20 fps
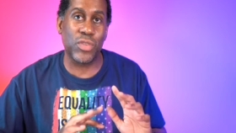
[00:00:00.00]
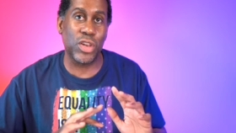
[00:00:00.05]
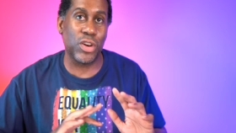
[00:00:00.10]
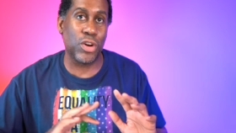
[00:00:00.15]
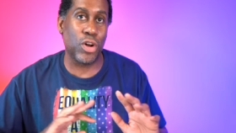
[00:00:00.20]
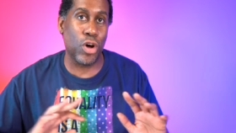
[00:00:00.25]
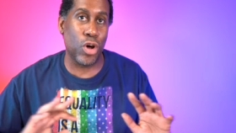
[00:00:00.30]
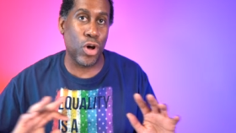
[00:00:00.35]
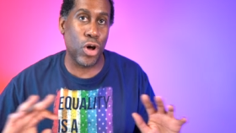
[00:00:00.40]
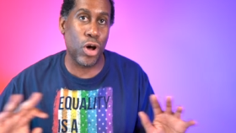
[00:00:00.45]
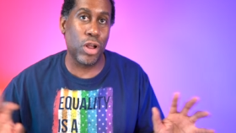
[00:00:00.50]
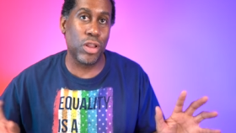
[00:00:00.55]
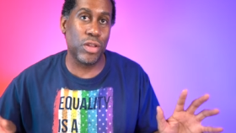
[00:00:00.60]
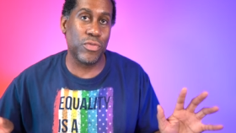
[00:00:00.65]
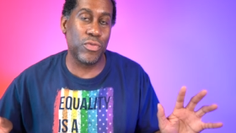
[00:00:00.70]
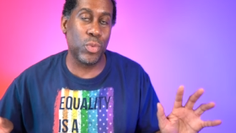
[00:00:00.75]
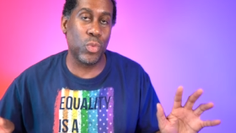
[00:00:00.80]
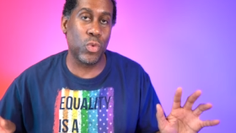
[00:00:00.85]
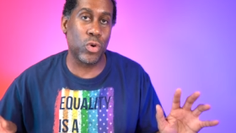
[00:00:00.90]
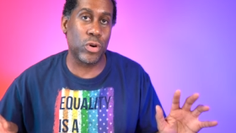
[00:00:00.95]
and all
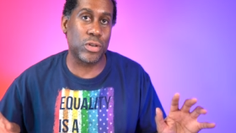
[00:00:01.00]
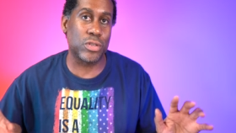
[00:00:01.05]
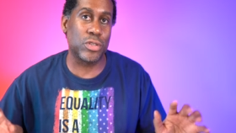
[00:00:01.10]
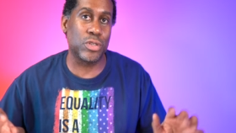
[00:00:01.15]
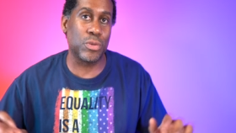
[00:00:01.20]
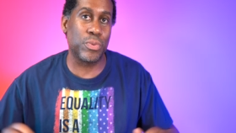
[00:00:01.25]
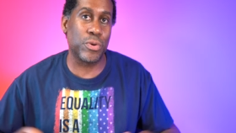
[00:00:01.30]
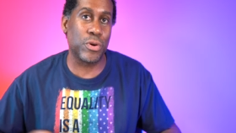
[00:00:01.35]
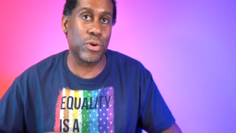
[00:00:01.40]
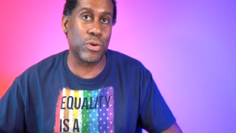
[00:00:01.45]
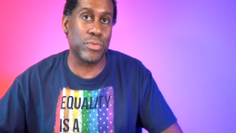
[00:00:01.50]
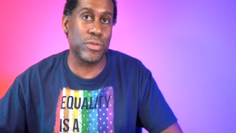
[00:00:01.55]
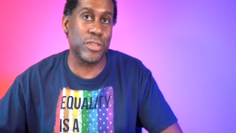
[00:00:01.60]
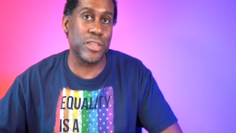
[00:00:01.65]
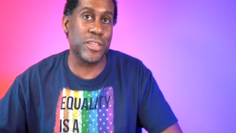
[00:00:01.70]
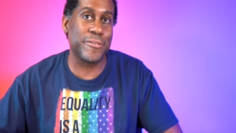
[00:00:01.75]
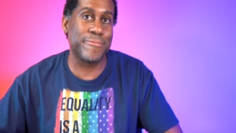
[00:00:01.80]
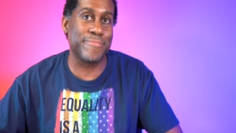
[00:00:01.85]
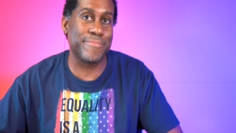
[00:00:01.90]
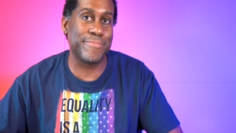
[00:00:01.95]
of them work
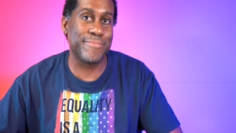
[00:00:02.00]
superbly.